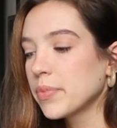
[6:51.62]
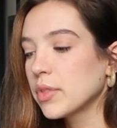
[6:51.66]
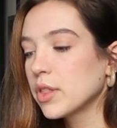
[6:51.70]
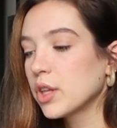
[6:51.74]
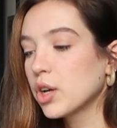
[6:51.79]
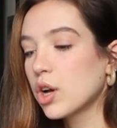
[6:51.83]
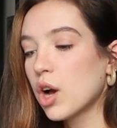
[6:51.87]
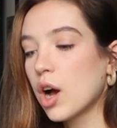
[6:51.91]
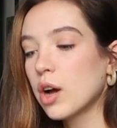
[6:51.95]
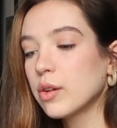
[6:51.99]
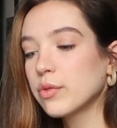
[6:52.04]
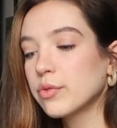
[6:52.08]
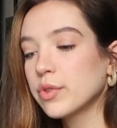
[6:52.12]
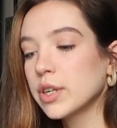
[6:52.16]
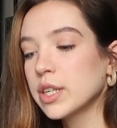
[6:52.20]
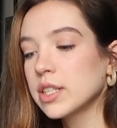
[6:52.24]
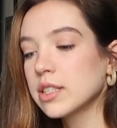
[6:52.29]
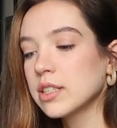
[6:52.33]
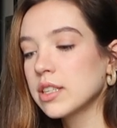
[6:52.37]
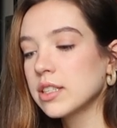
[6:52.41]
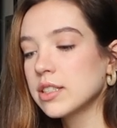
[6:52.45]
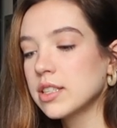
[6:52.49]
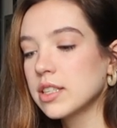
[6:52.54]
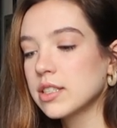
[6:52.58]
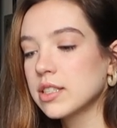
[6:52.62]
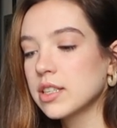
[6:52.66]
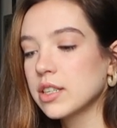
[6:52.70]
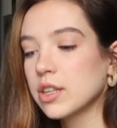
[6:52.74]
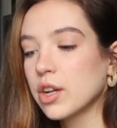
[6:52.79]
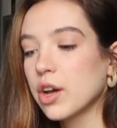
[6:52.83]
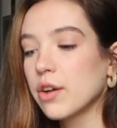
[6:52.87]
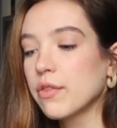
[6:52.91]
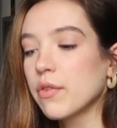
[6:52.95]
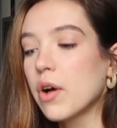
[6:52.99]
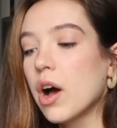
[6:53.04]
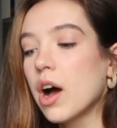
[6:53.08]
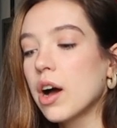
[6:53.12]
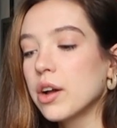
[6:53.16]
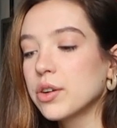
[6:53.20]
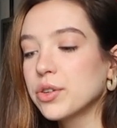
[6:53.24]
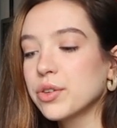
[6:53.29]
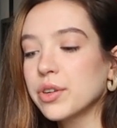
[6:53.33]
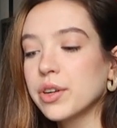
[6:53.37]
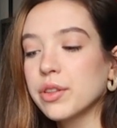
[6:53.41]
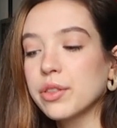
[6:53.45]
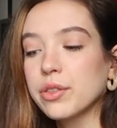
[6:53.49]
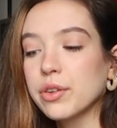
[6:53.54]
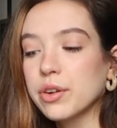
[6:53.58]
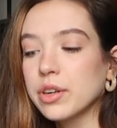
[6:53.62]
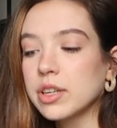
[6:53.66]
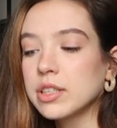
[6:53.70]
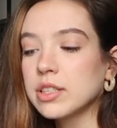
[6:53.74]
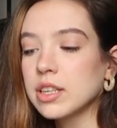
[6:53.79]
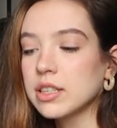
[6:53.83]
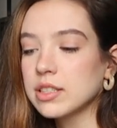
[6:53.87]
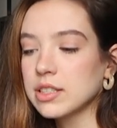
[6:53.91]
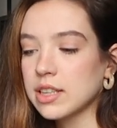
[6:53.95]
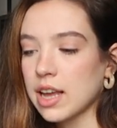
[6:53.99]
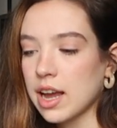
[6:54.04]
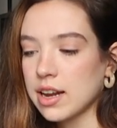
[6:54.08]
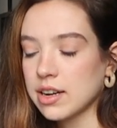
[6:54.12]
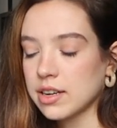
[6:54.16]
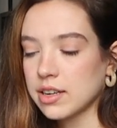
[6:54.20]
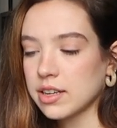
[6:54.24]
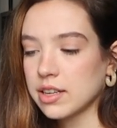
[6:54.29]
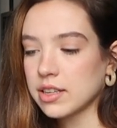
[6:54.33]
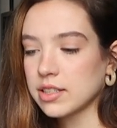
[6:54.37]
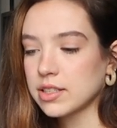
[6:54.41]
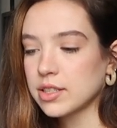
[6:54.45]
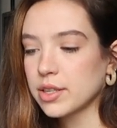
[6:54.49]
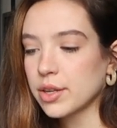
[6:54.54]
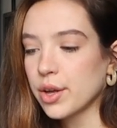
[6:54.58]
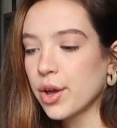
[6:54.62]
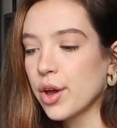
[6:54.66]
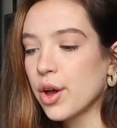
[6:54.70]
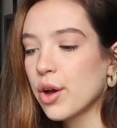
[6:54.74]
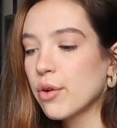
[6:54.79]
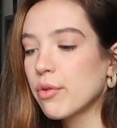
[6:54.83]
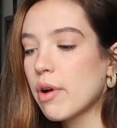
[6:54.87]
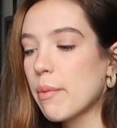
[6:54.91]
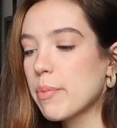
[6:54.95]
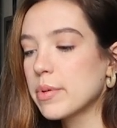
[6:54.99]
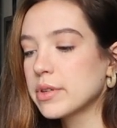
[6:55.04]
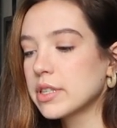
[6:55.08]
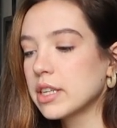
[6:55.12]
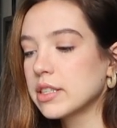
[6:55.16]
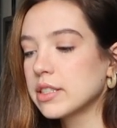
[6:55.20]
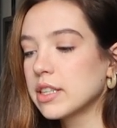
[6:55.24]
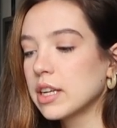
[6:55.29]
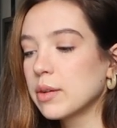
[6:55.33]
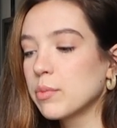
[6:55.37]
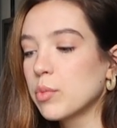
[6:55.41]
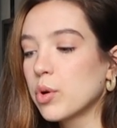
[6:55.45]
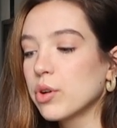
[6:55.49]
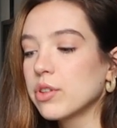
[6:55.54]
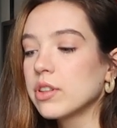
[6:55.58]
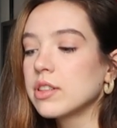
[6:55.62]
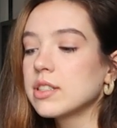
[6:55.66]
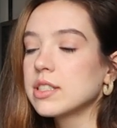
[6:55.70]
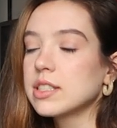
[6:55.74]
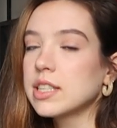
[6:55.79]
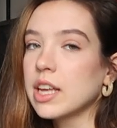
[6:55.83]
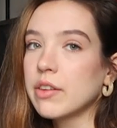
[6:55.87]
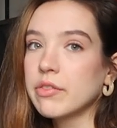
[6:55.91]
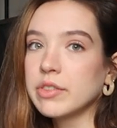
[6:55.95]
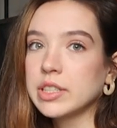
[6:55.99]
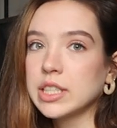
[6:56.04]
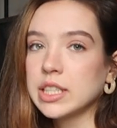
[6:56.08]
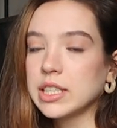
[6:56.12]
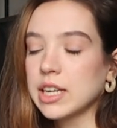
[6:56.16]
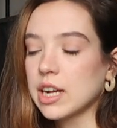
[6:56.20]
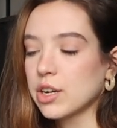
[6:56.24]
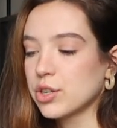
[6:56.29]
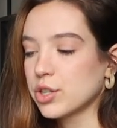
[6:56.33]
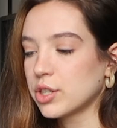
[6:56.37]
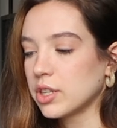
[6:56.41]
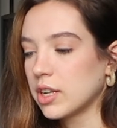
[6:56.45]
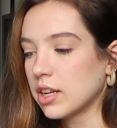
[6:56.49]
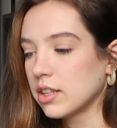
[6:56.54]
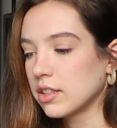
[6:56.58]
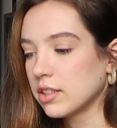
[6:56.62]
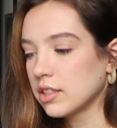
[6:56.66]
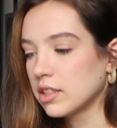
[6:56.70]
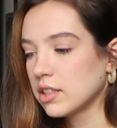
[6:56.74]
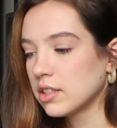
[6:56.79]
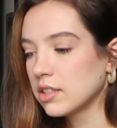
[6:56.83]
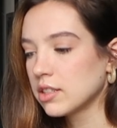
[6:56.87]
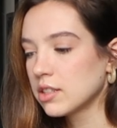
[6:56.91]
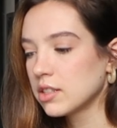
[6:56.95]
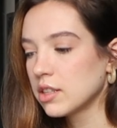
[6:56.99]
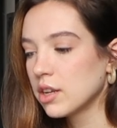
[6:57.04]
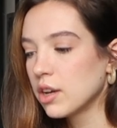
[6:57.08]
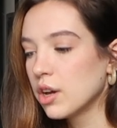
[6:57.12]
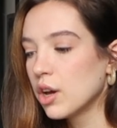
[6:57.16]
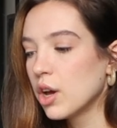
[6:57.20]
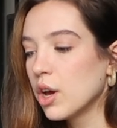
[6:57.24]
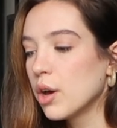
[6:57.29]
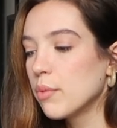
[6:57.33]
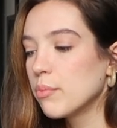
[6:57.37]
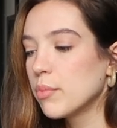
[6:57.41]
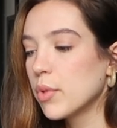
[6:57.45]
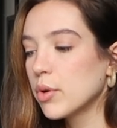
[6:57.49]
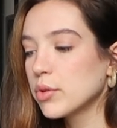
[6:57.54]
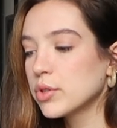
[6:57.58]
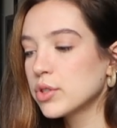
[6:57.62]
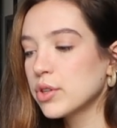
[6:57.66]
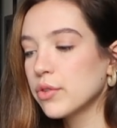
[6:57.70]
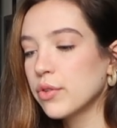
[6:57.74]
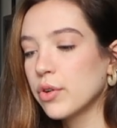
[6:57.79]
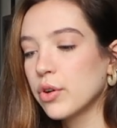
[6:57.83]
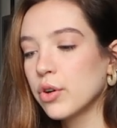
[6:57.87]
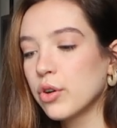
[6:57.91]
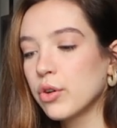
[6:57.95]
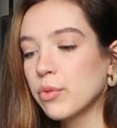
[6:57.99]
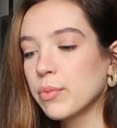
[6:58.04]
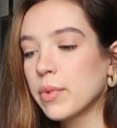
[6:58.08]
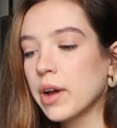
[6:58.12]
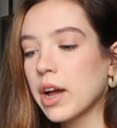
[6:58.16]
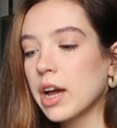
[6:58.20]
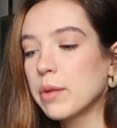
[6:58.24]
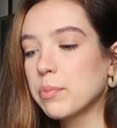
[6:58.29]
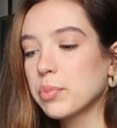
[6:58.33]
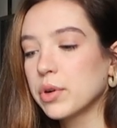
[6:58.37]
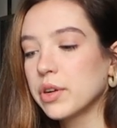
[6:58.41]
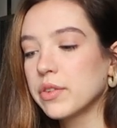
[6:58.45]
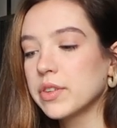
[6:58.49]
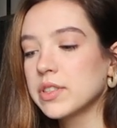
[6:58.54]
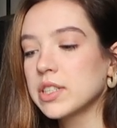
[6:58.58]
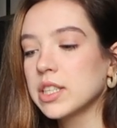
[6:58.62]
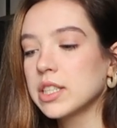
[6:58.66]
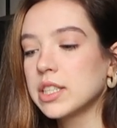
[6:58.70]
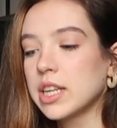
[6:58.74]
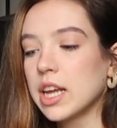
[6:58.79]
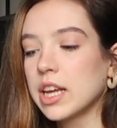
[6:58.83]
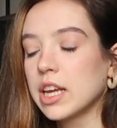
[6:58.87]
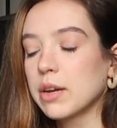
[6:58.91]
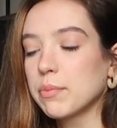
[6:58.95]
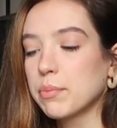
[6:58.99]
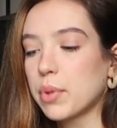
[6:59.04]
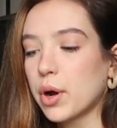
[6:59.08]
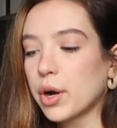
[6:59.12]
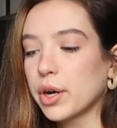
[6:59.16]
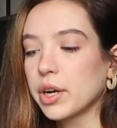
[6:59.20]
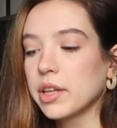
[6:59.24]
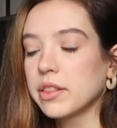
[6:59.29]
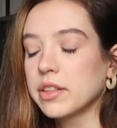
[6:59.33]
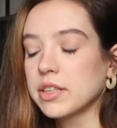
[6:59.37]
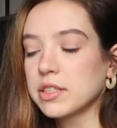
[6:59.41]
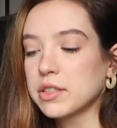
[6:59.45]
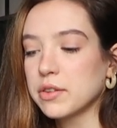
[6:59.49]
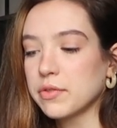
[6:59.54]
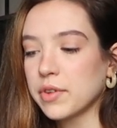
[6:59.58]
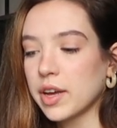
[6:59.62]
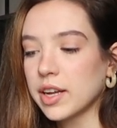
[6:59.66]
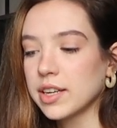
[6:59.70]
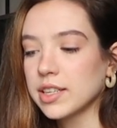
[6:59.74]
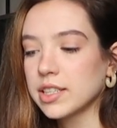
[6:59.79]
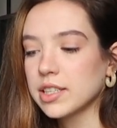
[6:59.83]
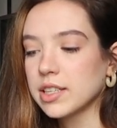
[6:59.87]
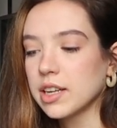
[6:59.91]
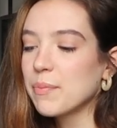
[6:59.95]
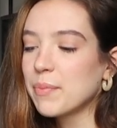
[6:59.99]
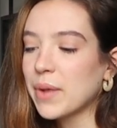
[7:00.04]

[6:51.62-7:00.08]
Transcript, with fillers: The conference consisted of 136 candidates representing more than 70 nationalities, most of whom had previously taken part in this event.